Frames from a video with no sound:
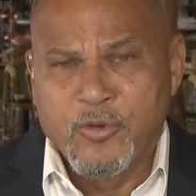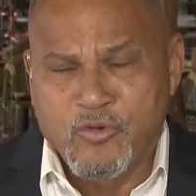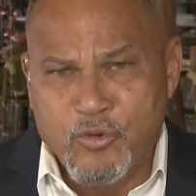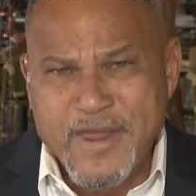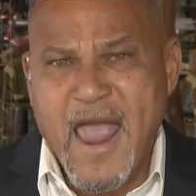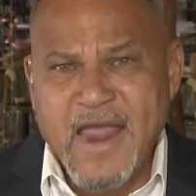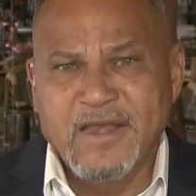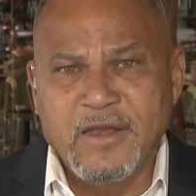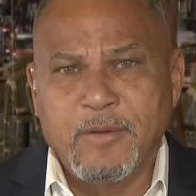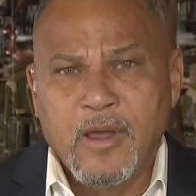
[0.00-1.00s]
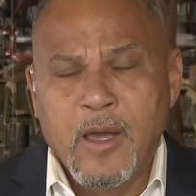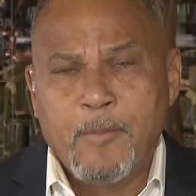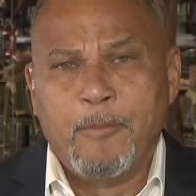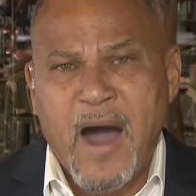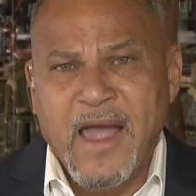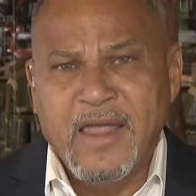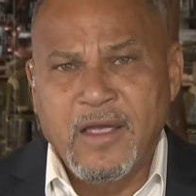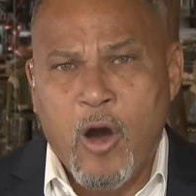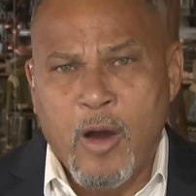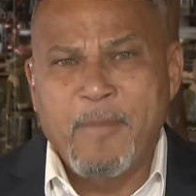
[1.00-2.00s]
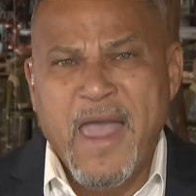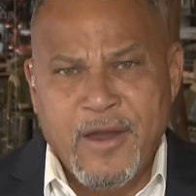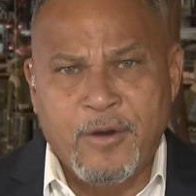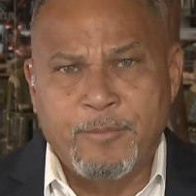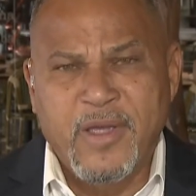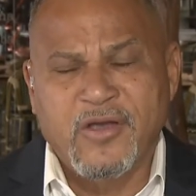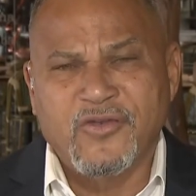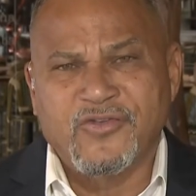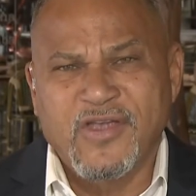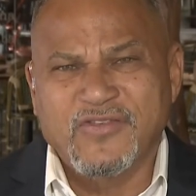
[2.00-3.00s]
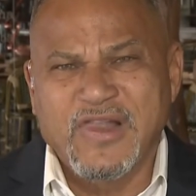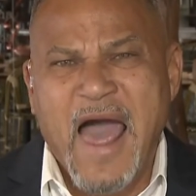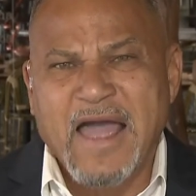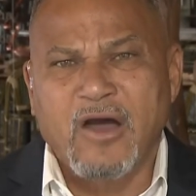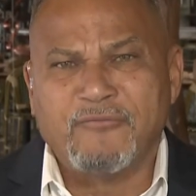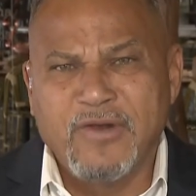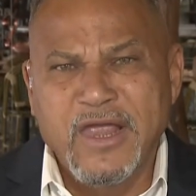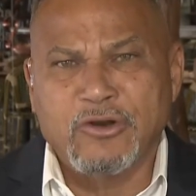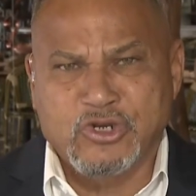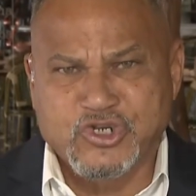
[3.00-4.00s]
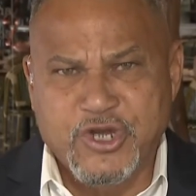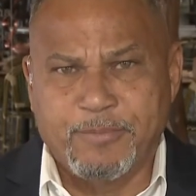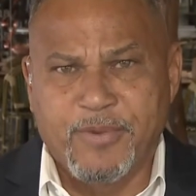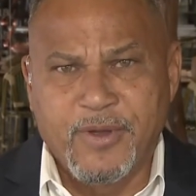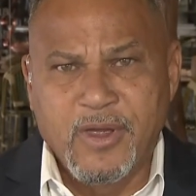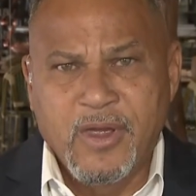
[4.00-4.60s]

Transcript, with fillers: created by our mayor, because his lack of leadership